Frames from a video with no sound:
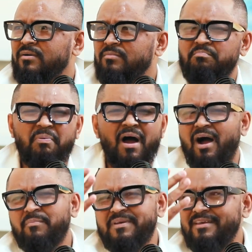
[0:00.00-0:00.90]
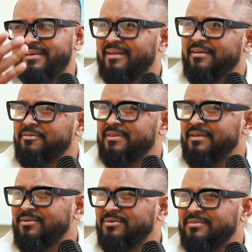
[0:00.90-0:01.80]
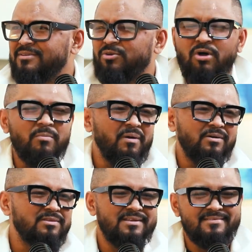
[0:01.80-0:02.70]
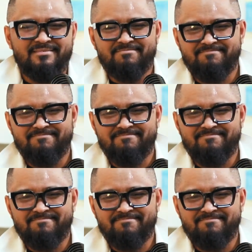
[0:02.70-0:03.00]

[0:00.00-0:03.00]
Barbie and everything, talk about this.